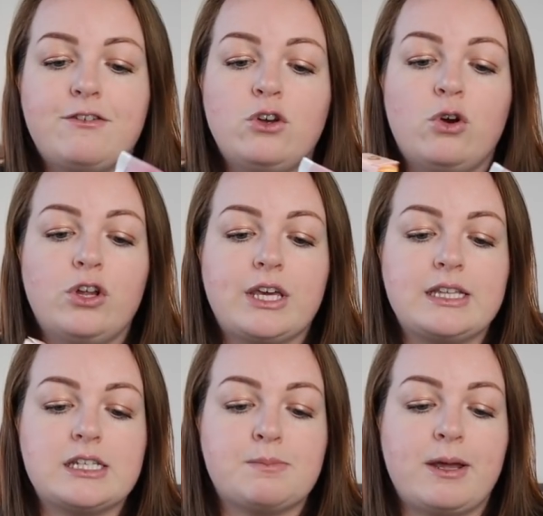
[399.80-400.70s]
If you're not
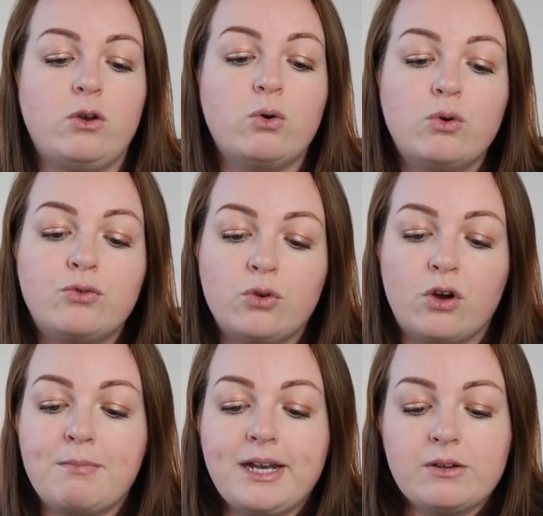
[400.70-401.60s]
looking to spend an awful
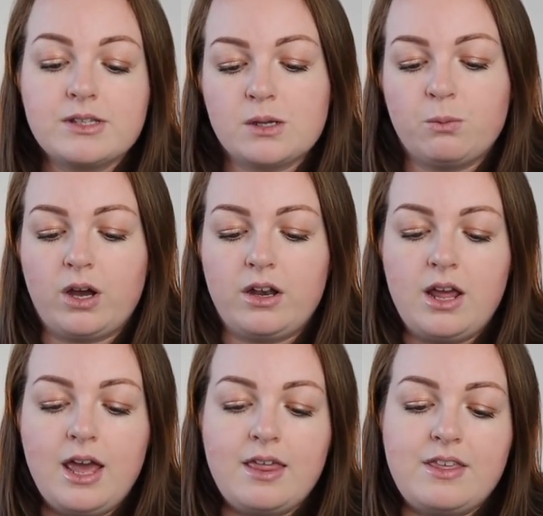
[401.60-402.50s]
lot of money on
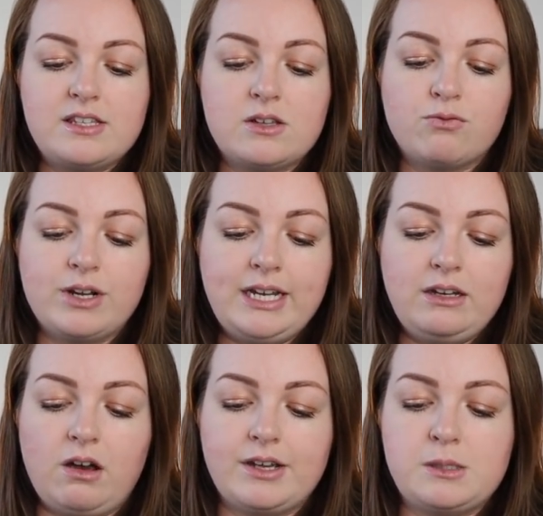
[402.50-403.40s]
someone, this is a really
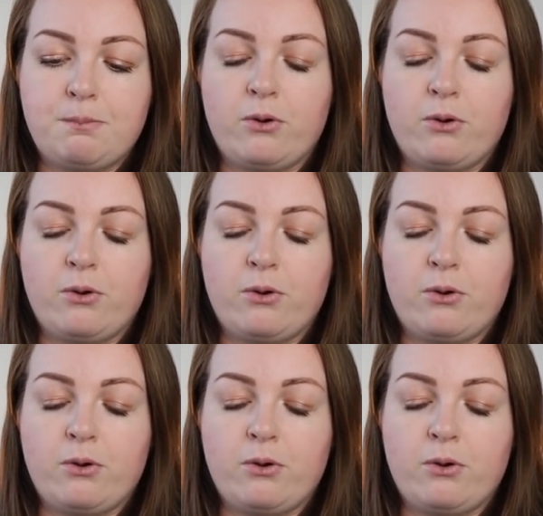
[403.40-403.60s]
nice